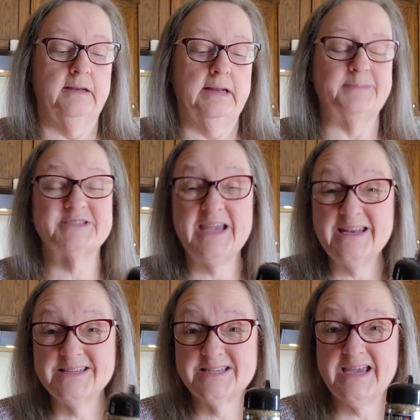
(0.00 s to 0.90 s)
I'm
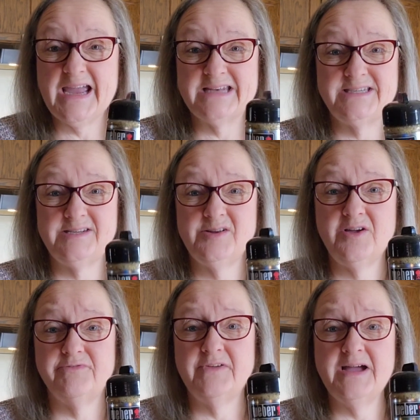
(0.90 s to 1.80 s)
sad to say I did
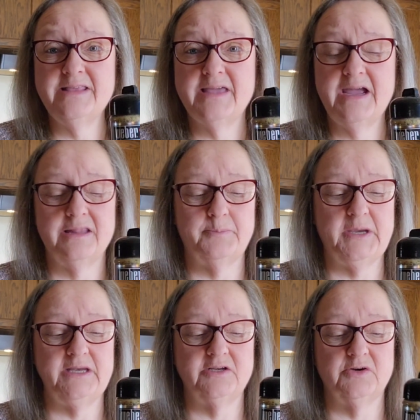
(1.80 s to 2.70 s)
not find the
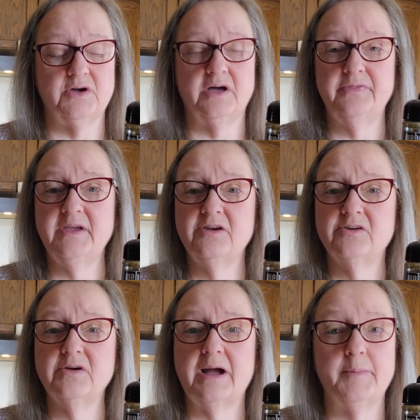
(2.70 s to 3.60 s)
jalapeno on
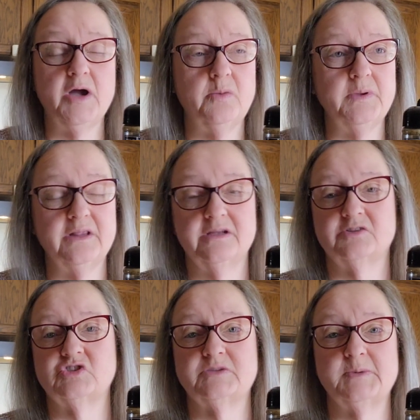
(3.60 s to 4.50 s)
there. I'm hoping that
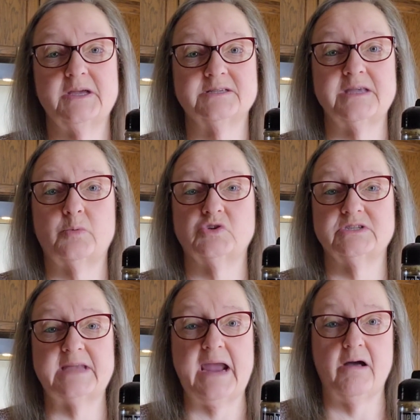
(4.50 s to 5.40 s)
it's just because they were
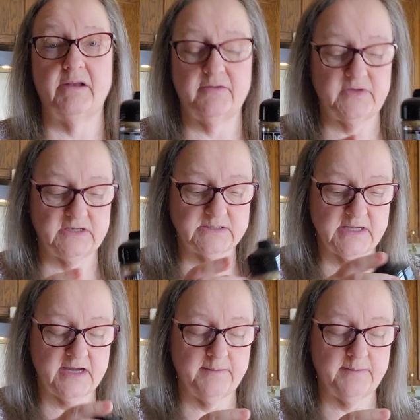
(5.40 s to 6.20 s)
just out of it.